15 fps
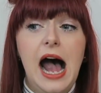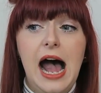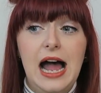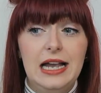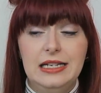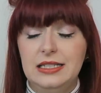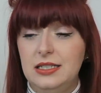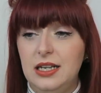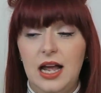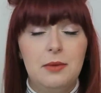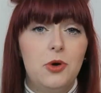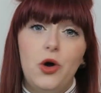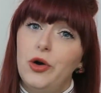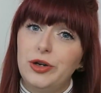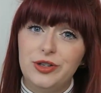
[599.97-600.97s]
and
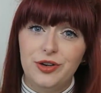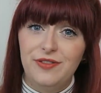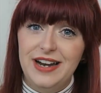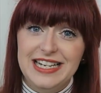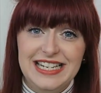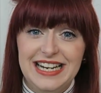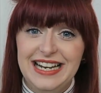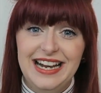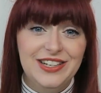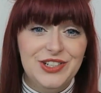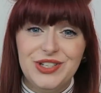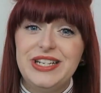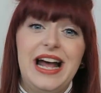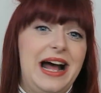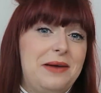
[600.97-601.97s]
I'm hooked already and I
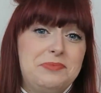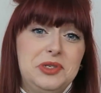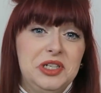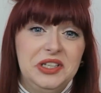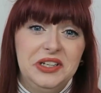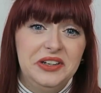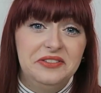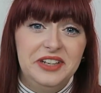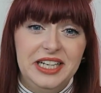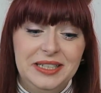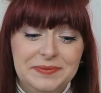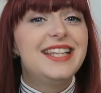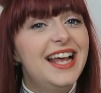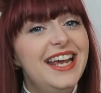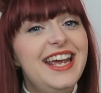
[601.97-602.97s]
just absolutely love
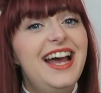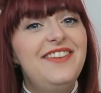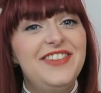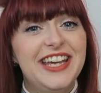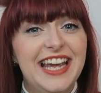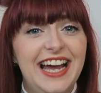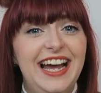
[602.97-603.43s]
it. So there you have it,